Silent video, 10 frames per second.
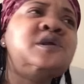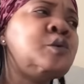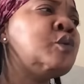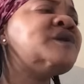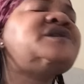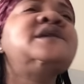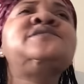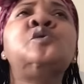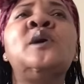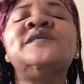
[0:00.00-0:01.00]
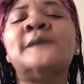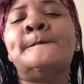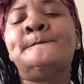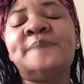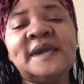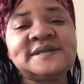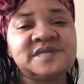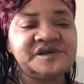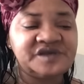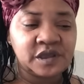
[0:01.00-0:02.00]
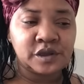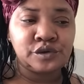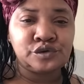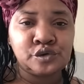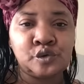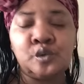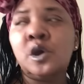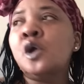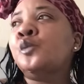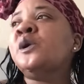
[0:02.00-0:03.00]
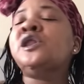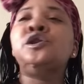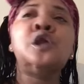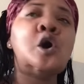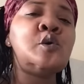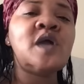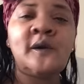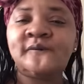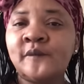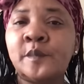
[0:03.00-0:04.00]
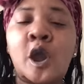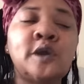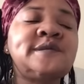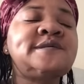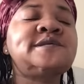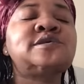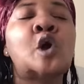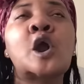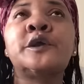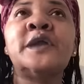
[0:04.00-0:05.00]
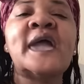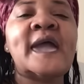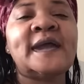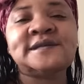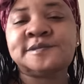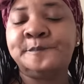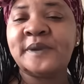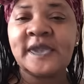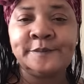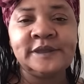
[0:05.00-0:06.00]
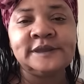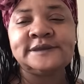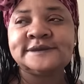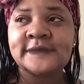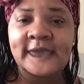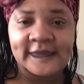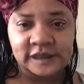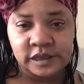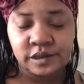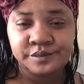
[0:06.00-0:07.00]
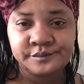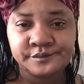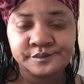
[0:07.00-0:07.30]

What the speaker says: When she's doing the best that she can do with no help from her sorry ass baby daddy,